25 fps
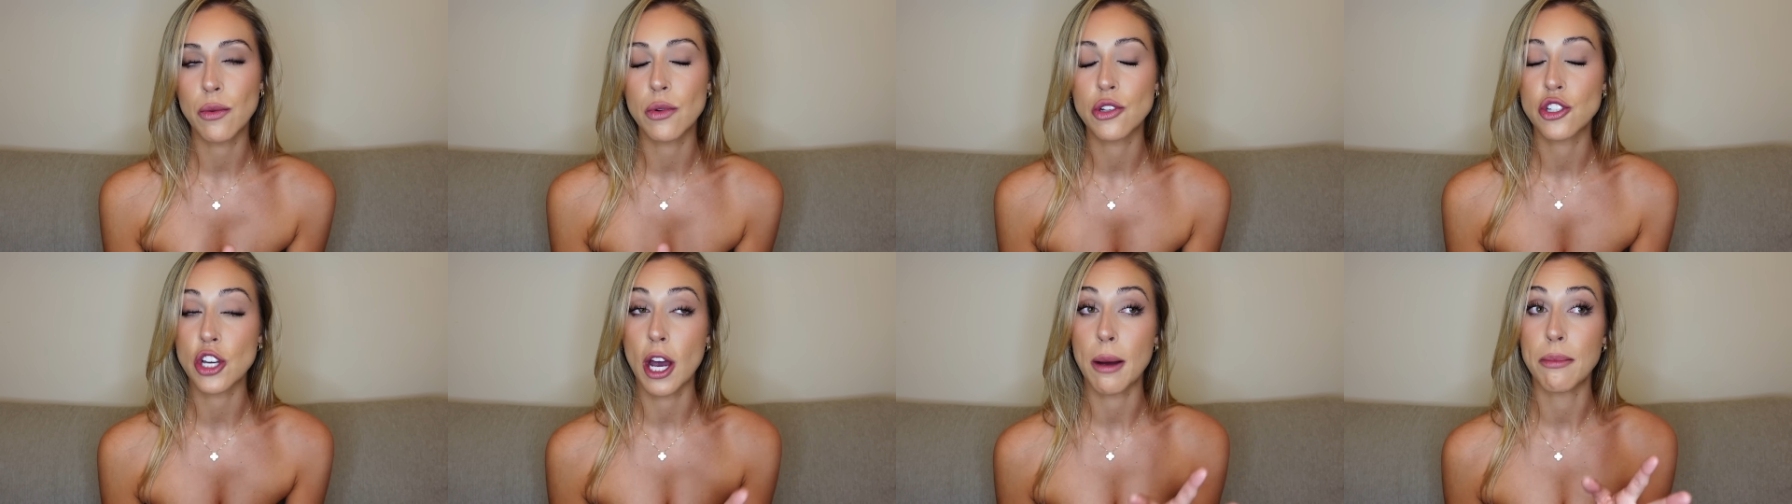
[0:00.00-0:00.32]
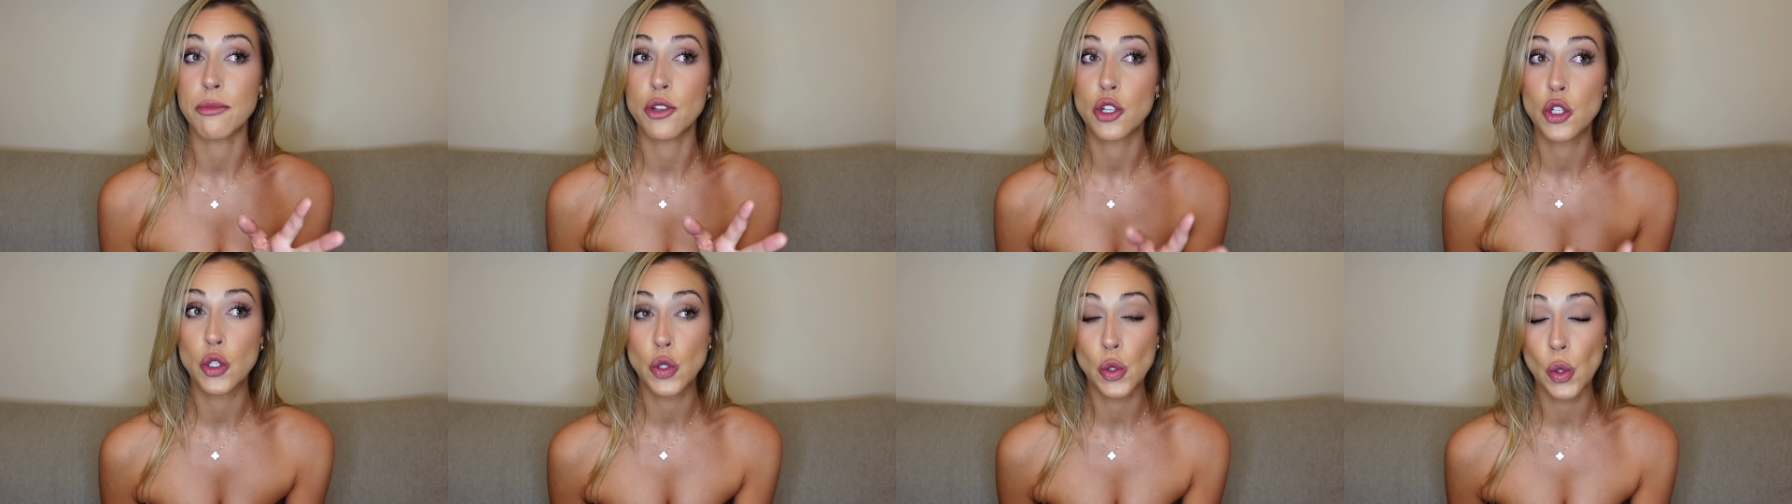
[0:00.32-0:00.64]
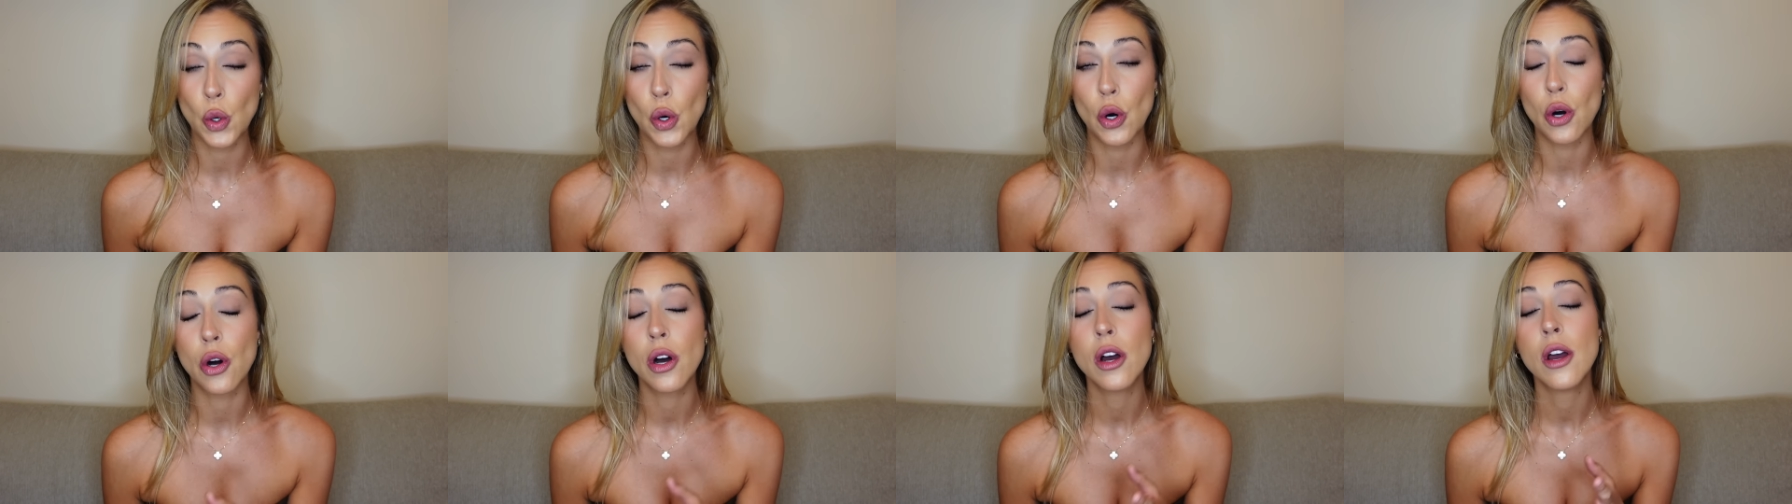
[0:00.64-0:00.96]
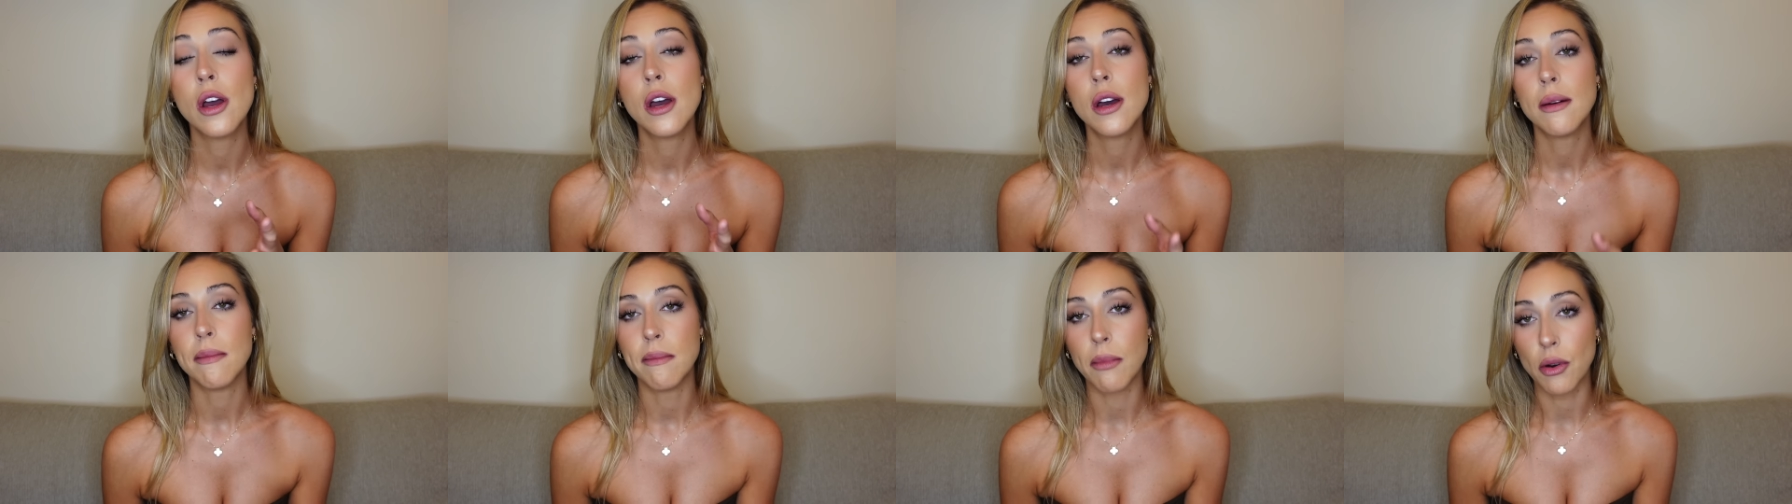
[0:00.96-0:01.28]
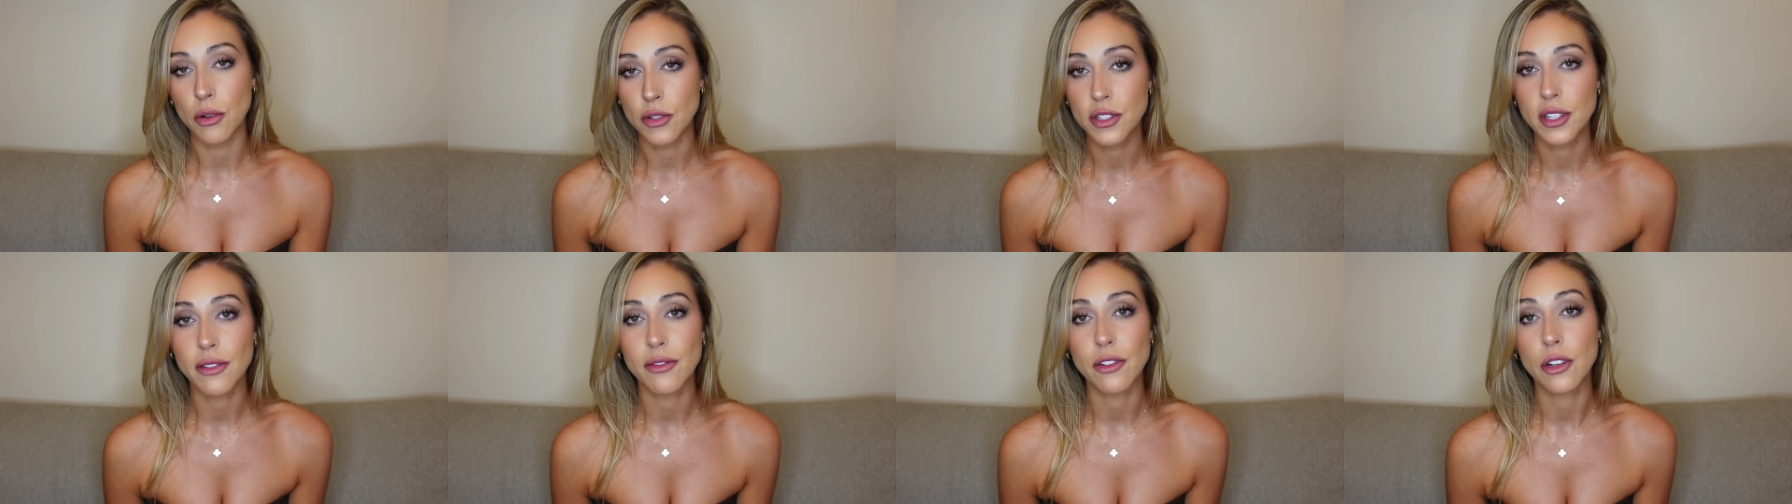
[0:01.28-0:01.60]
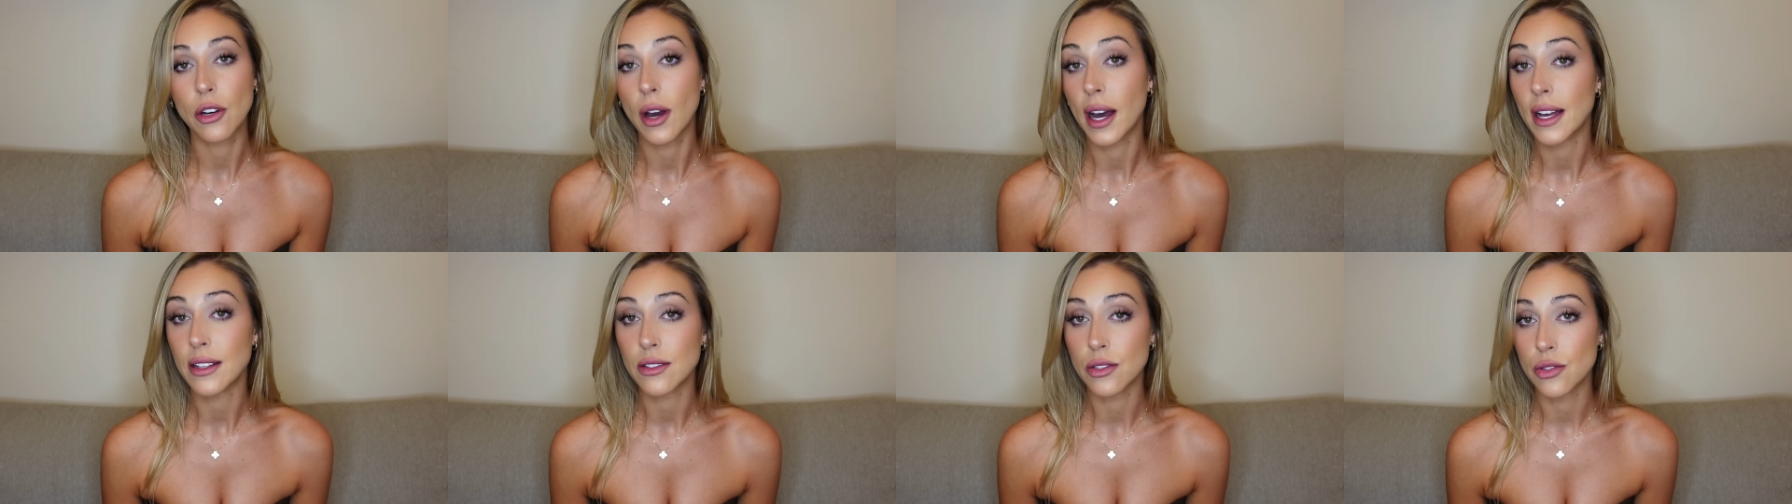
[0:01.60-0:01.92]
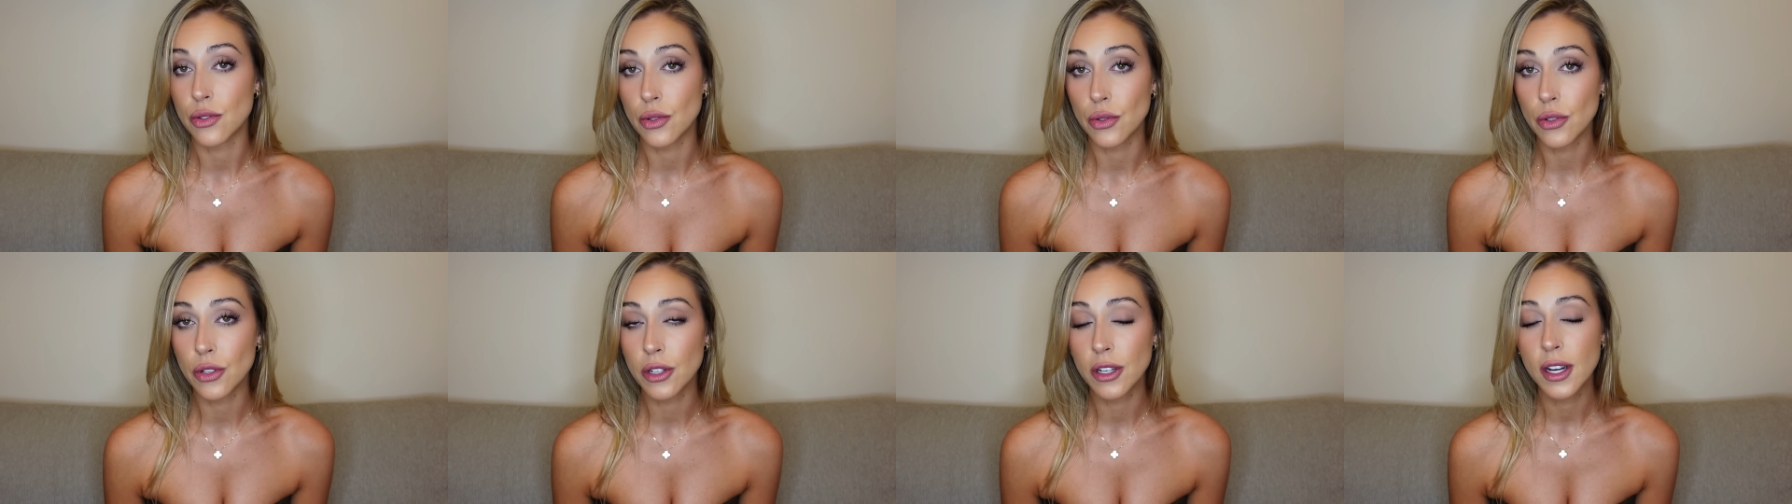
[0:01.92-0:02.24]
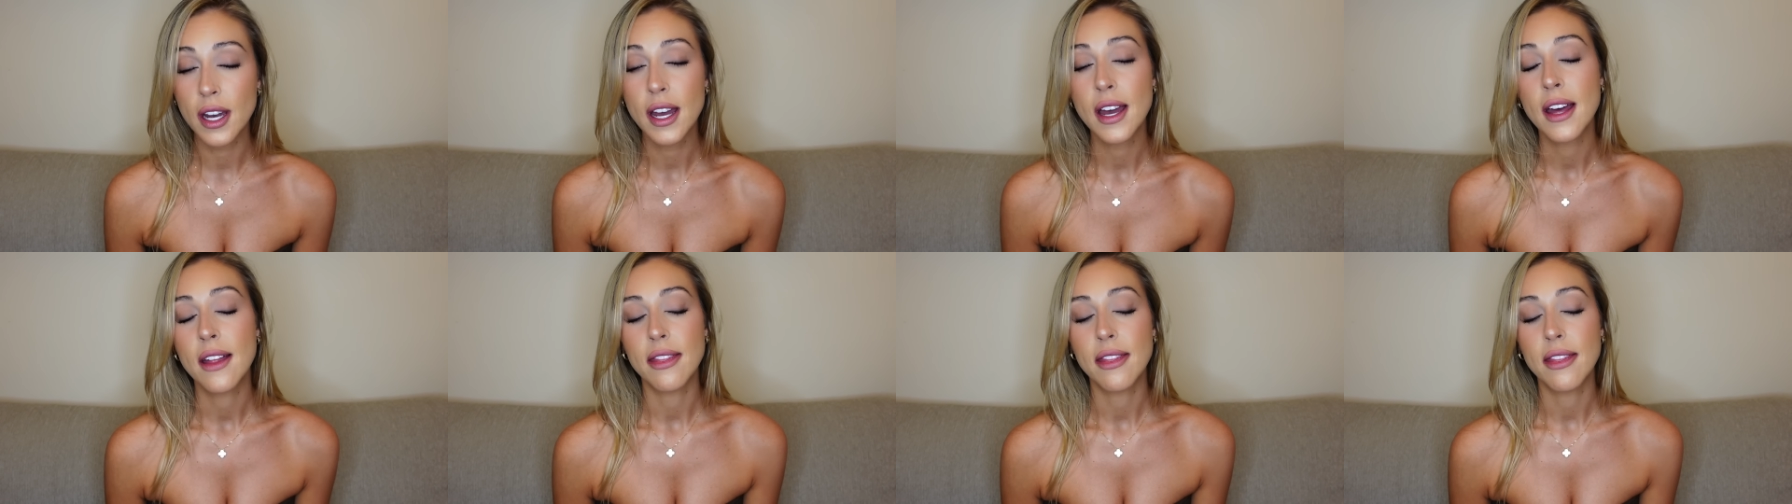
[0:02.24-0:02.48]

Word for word: which I'm sure most of you guys do.